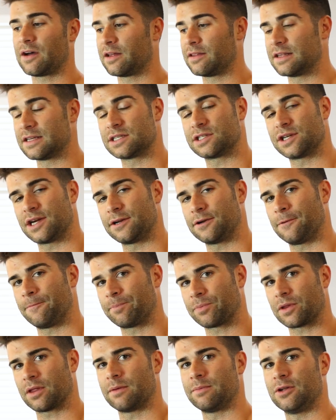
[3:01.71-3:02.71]
on this channel.
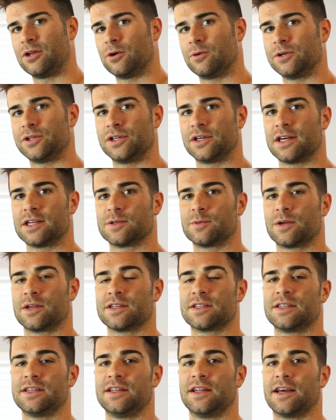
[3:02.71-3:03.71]
Let me know what you guys want
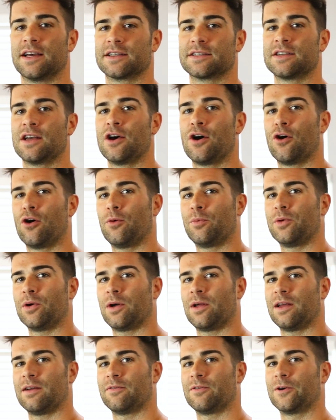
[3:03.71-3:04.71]
to see next. Hope you
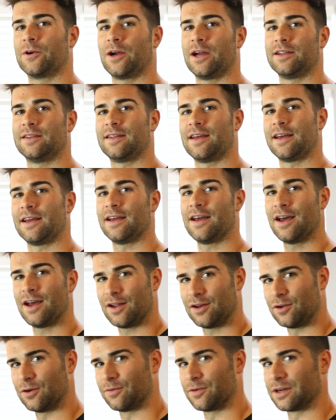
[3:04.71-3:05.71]
all have a great day.
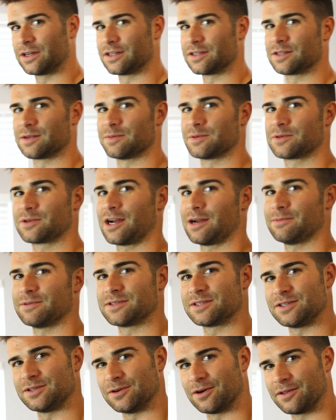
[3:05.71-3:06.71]
Don't forget to subscribe. I'll
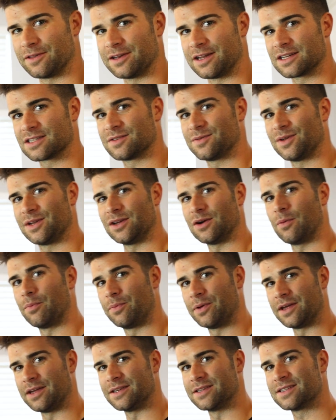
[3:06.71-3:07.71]
see you all in the next video.
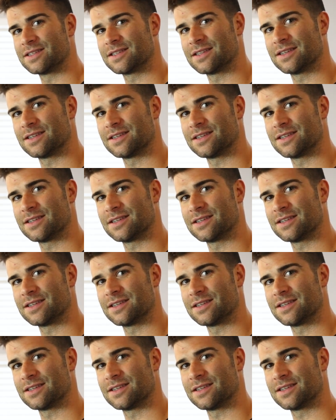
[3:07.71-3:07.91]
Peace.